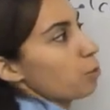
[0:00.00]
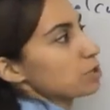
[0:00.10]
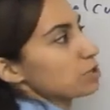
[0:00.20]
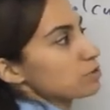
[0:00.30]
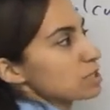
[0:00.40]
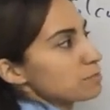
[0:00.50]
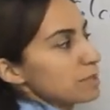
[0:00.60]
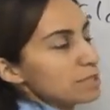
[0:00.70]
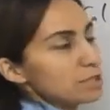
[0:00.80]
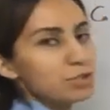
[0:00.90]
with
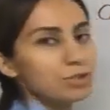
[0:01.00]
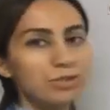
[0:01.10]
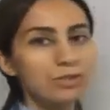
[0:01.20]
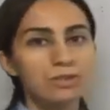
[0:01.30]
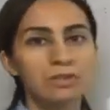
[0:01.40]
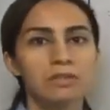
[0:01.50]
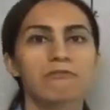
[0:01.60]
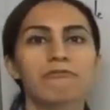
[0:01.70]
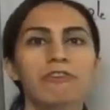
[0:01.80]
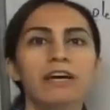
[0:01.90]
respect to
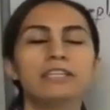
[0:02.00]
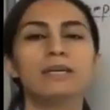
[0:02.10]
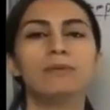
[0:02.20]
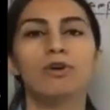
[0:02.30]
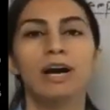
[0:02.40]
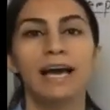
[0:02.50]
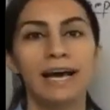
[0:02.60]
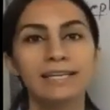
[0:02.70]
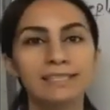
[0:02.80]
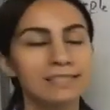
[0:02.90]
variable
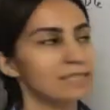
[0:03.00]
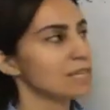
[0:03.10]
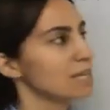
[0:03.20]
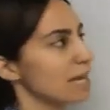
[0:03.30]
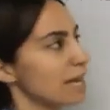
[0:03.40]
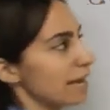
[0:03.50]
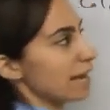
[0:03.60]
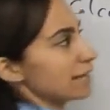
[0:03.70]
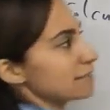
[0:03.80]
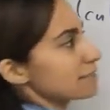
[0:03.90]
S,
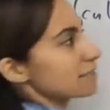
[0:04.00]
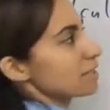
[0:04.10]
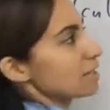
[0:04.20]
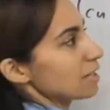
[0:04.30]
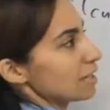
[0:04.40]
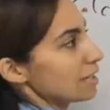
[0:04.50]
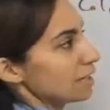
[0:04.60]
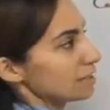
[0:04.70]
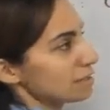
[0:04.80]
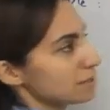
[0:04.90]
S
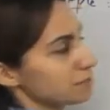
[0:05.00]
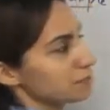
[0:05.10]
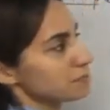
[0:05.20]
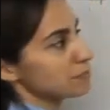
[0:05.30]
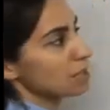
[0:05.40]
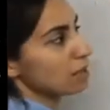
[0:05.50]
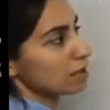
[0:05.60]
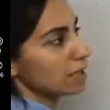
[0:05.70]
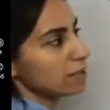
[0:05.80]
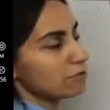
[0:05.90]
is the
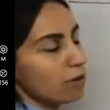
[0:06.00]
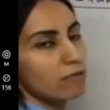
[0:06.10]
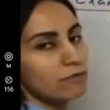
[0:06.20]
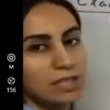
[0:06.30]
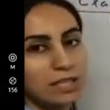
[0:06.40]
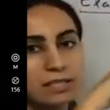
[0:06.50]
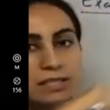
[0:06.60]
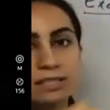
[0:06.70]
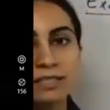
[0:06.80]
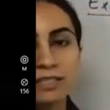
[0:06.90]
length of
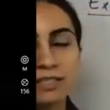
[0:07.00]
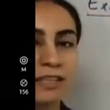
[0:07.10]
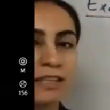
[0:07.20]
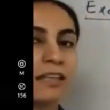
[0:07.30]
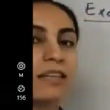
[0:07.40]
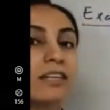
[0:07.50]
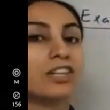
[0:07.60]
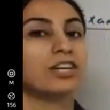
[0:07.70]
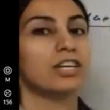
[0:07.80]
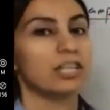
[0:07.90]
this
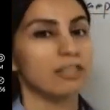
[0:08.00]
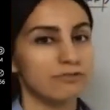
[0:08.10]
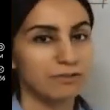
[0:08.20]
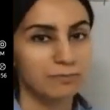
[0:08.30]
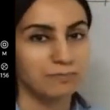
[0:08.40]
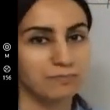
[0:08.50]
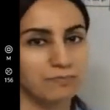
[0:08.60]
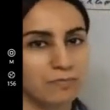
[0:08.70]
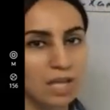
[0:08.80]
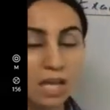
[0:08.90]
curve.
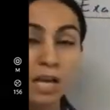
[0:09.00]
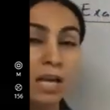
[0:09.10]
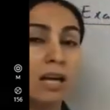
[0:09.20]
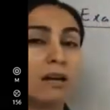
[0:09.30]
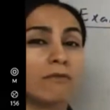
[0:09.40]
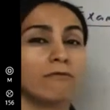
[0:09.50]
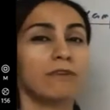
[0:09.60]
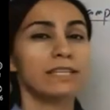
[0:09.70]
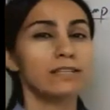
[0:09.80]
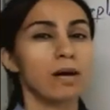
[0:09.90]

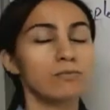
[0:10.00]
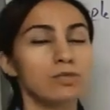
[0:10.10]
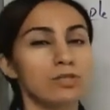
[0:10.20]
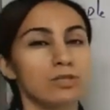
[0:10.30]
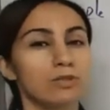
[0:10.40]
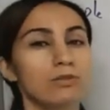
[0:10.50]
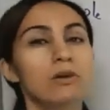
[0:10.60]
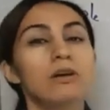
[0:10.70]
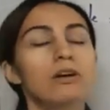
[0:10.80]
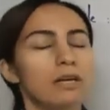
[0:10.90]
When it comes to
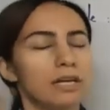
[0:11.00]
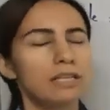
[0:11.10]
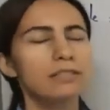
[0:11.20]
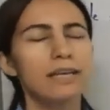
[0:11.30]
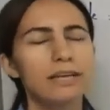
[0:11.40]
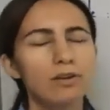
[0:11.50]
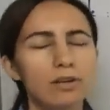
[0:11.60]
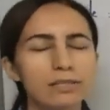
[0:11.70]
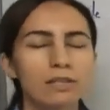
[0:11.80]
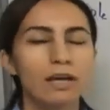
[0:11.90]

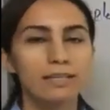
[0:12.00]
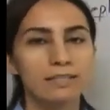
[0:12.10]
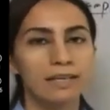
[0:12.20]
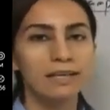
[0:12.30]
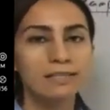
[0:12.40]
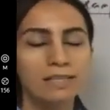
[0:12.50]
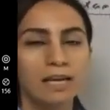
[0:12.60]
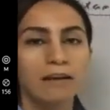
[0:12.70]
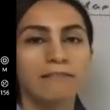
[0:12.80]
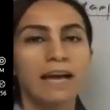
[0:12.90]
integrals like
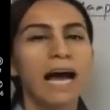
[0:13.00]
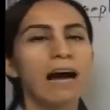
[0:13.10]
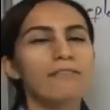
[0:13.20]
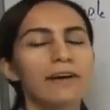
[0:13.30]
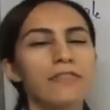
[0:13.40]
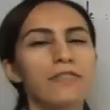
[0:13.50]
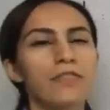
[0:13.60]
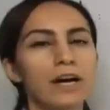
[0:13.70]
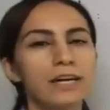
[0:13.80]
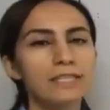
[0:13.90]
this, we have a
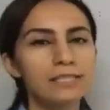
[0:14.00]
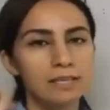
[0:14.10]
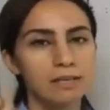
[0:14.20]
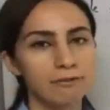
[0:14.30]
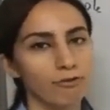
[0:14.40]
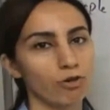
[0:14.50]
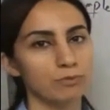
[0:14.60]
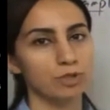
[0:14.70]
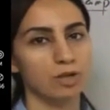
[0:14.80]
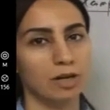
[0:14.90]
nice
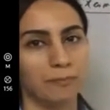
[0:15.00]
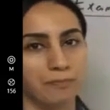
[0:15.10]
formula.